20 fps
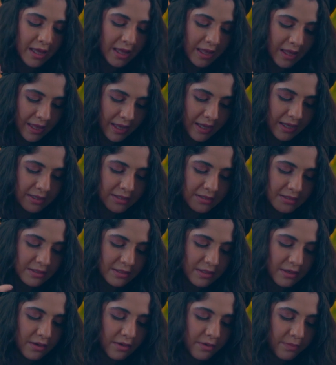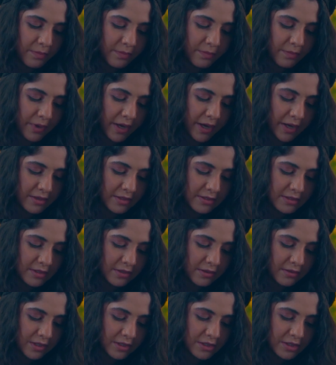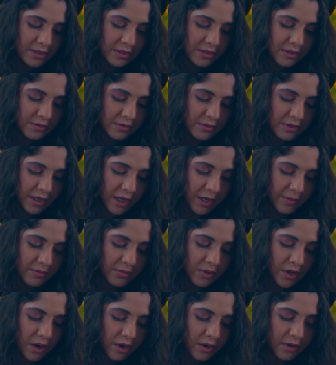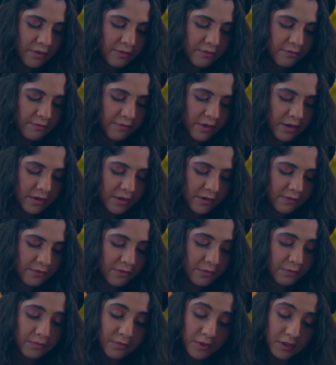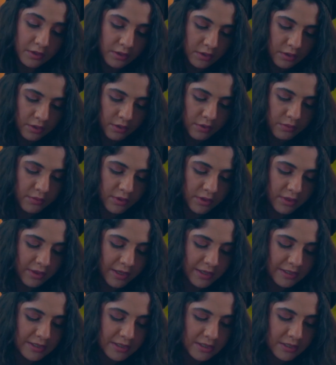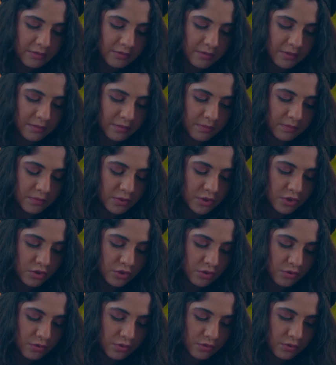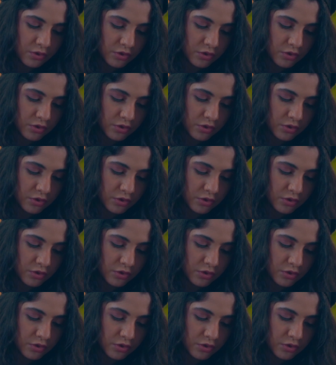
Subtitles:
And by the serum that she's using, I'm not very familiar with that serum too,